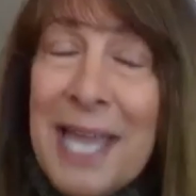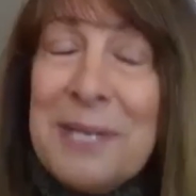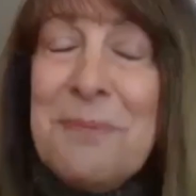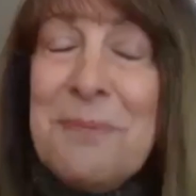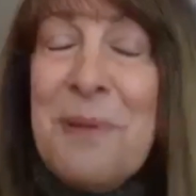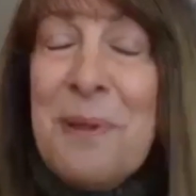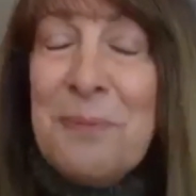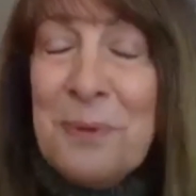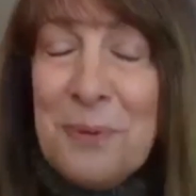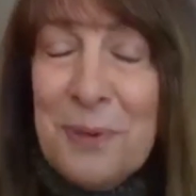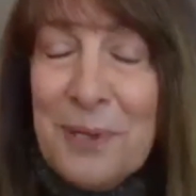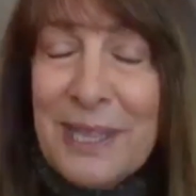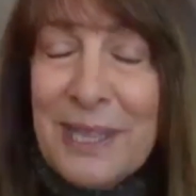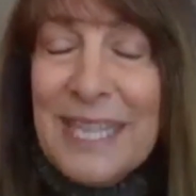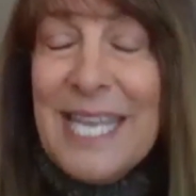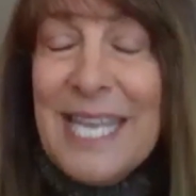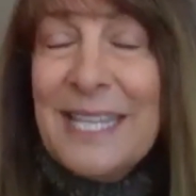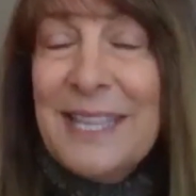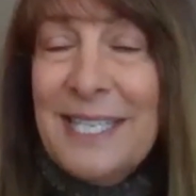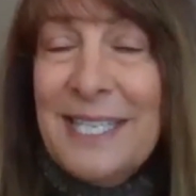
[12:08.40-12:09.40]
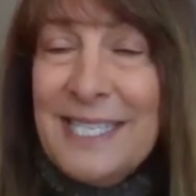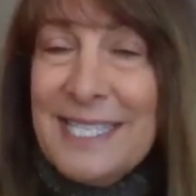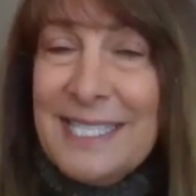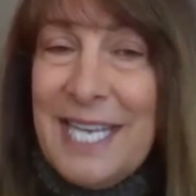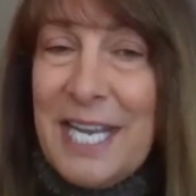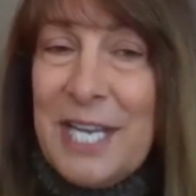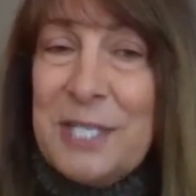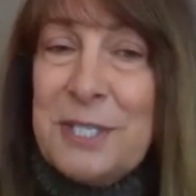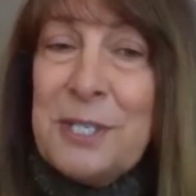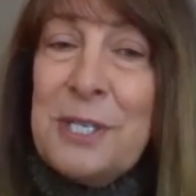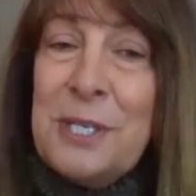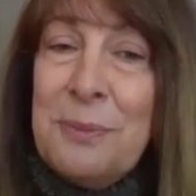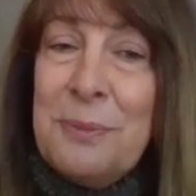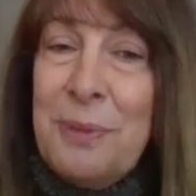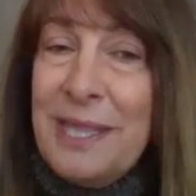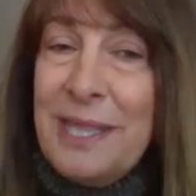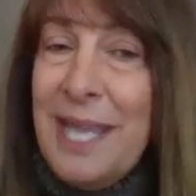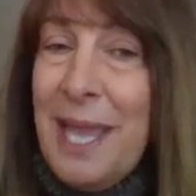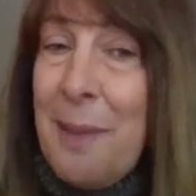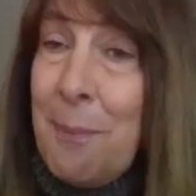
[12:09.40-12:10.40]
lot of people would think that a stager could
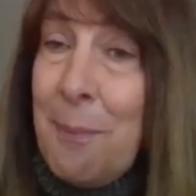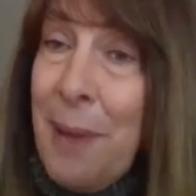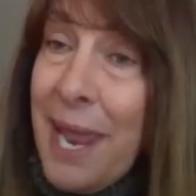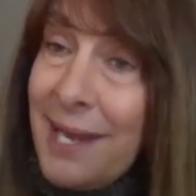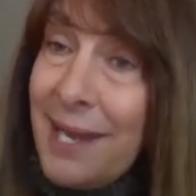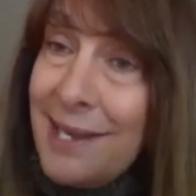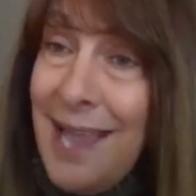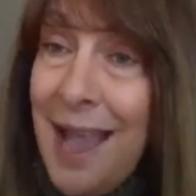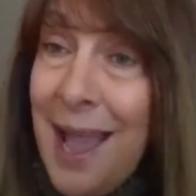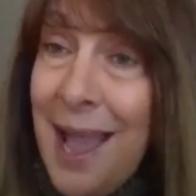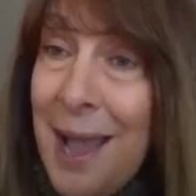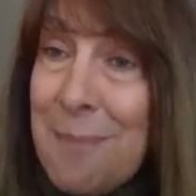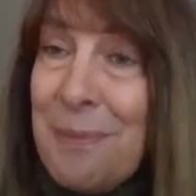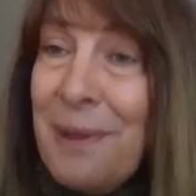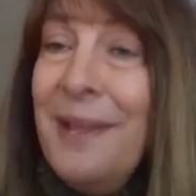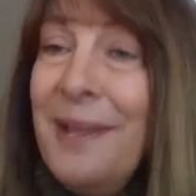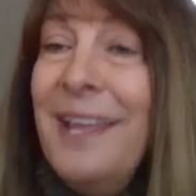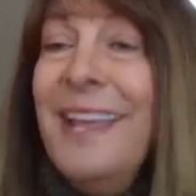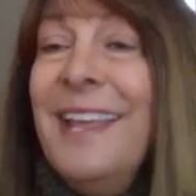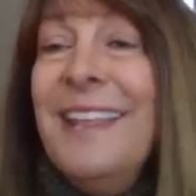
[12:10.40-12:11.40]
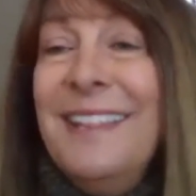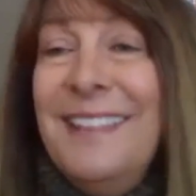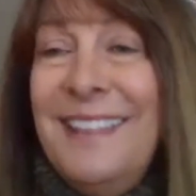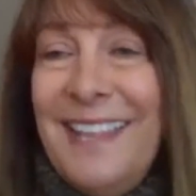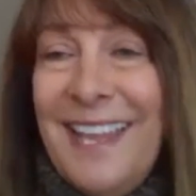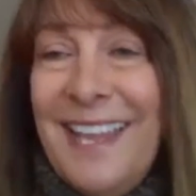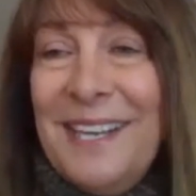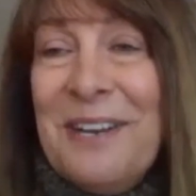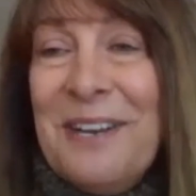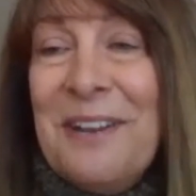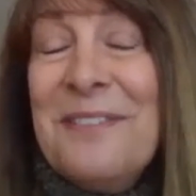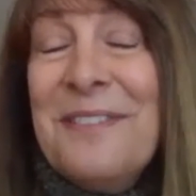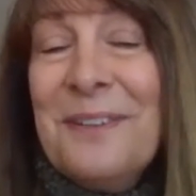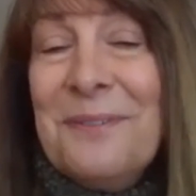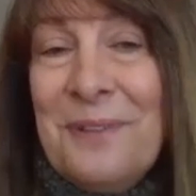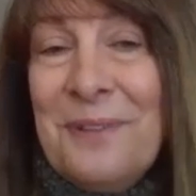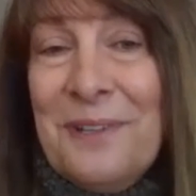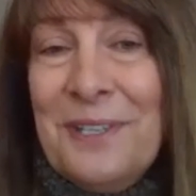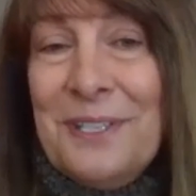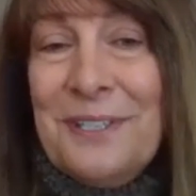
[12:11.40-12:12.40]
be that bad cop, that
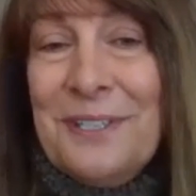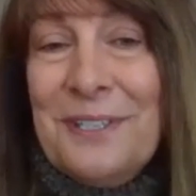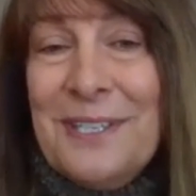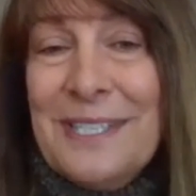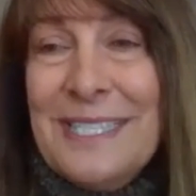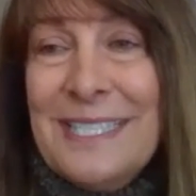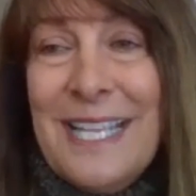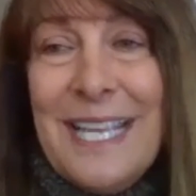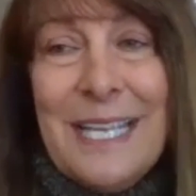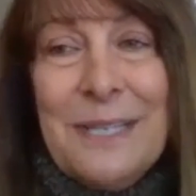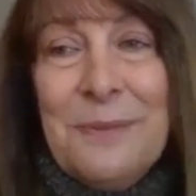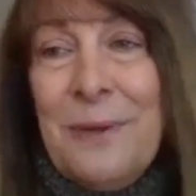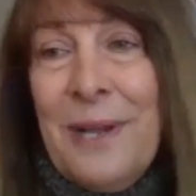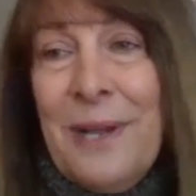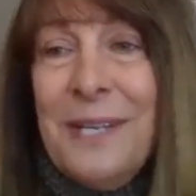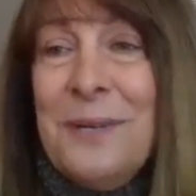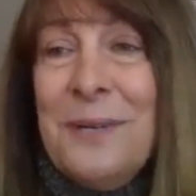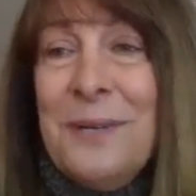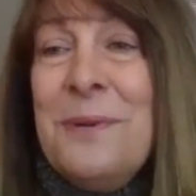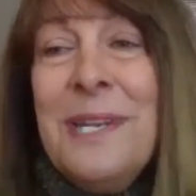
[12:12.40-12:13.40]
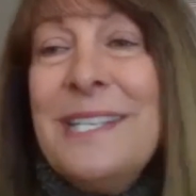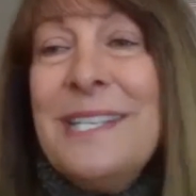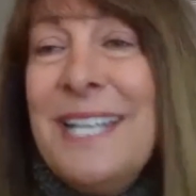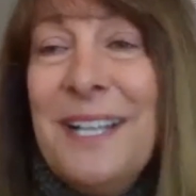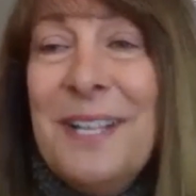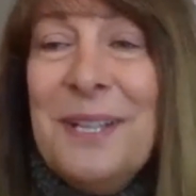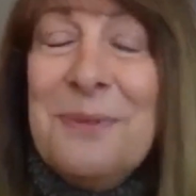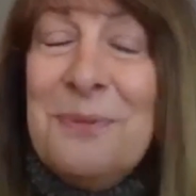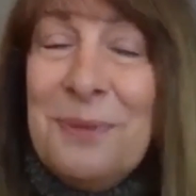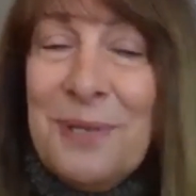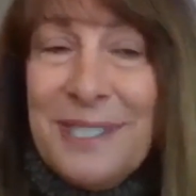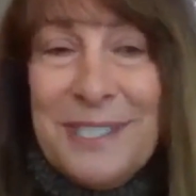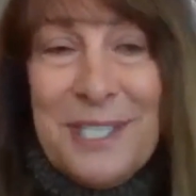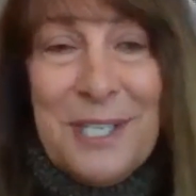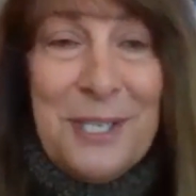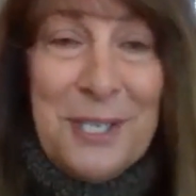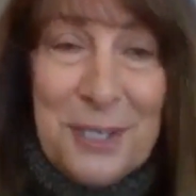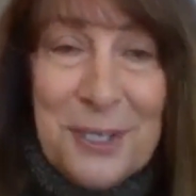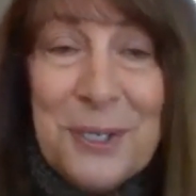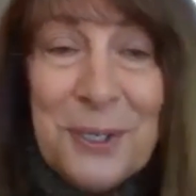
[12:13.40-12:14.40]
the realtor is like, well, I don't want to tell them what
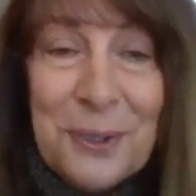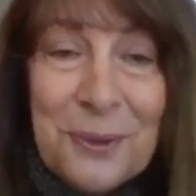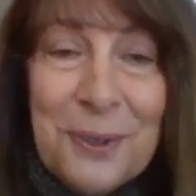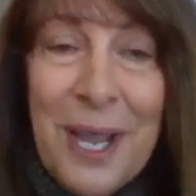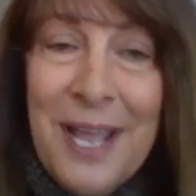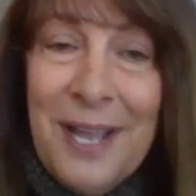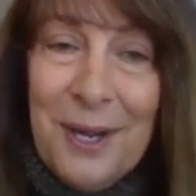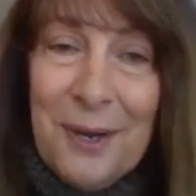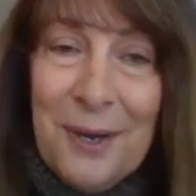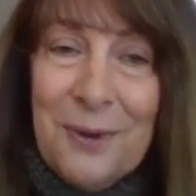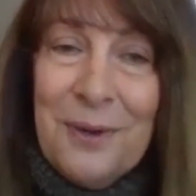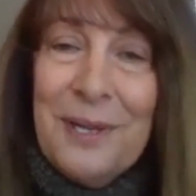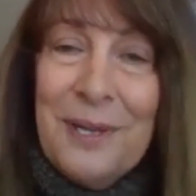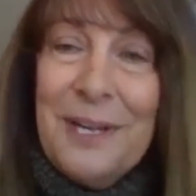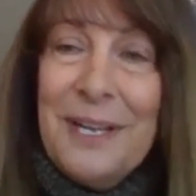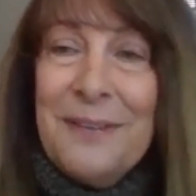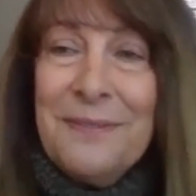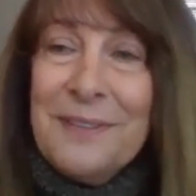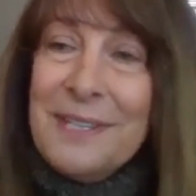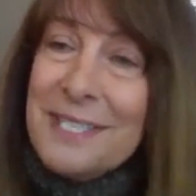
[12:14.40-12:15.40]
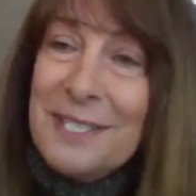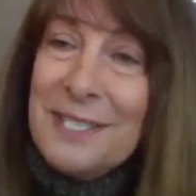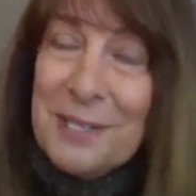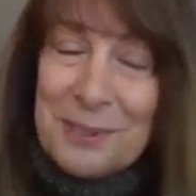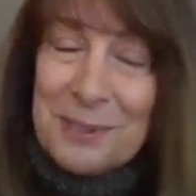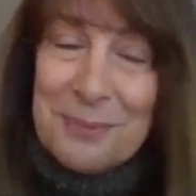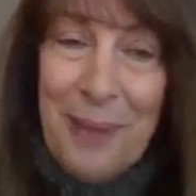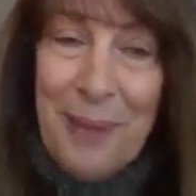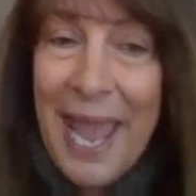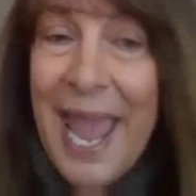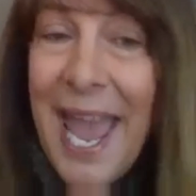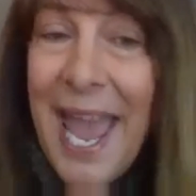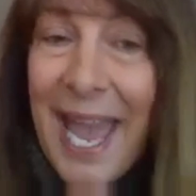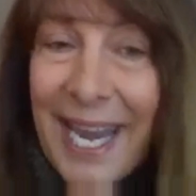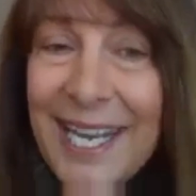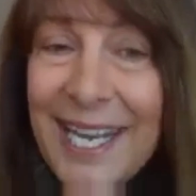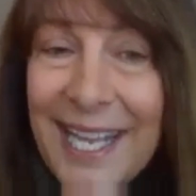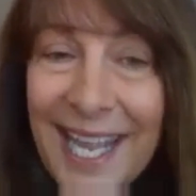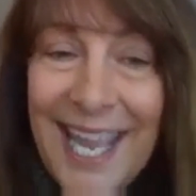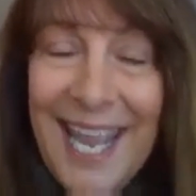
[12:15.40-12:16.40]
to do, or if this looks
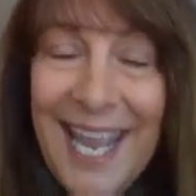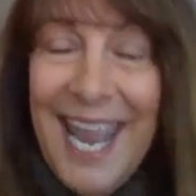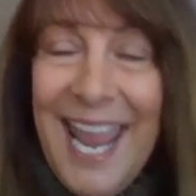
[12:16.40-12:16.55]
bad.